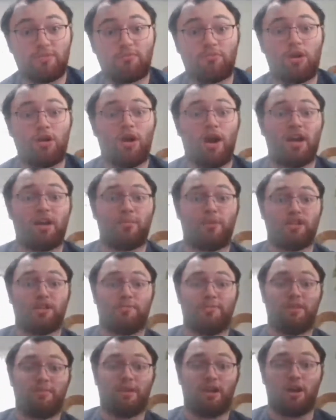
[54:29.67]
Raw. I don't want
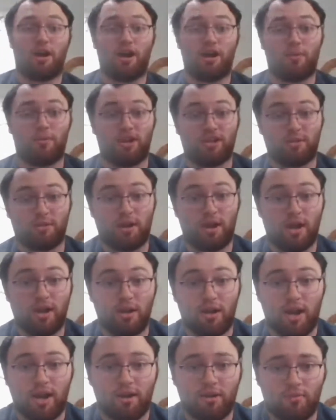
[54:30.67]
them
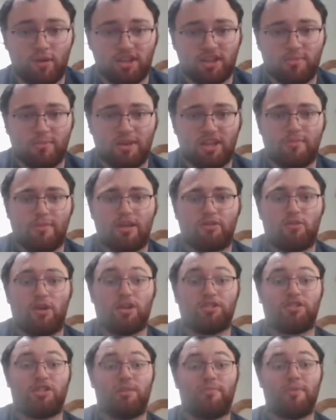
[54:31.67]
on the main
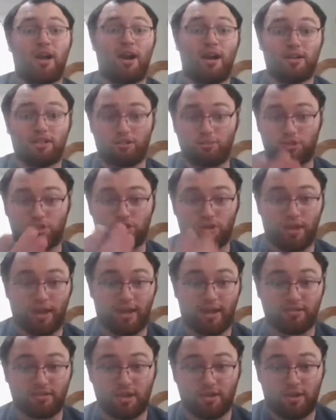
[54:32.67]
roster, to be honest with you
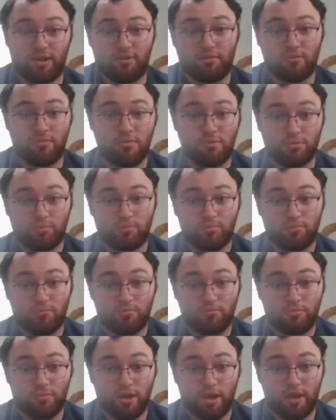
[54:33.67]
guys. I don't
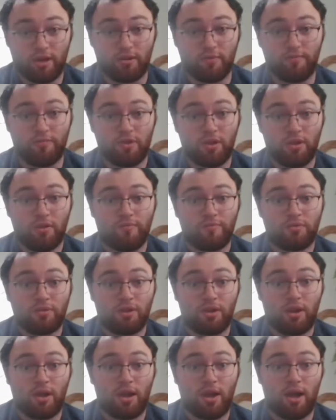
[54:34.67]

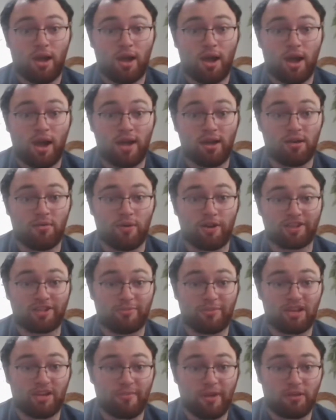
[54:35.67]
want
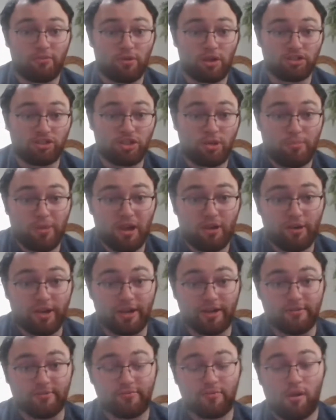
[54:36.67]
them on the main roster,
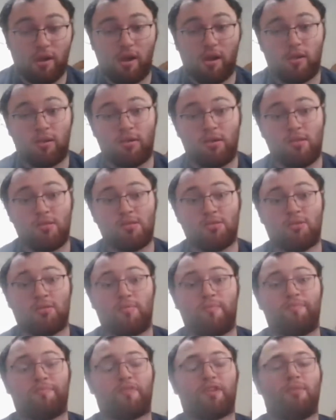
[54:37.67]
period.
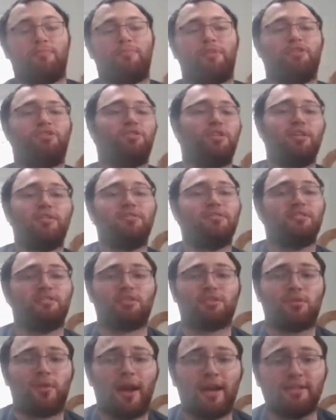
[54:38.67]
But Jesus
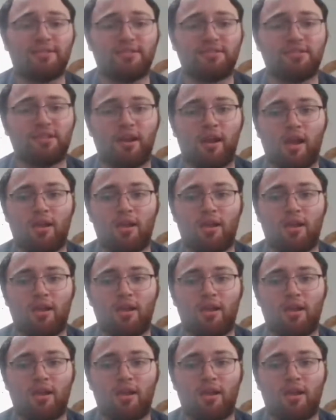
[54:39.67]
Christ.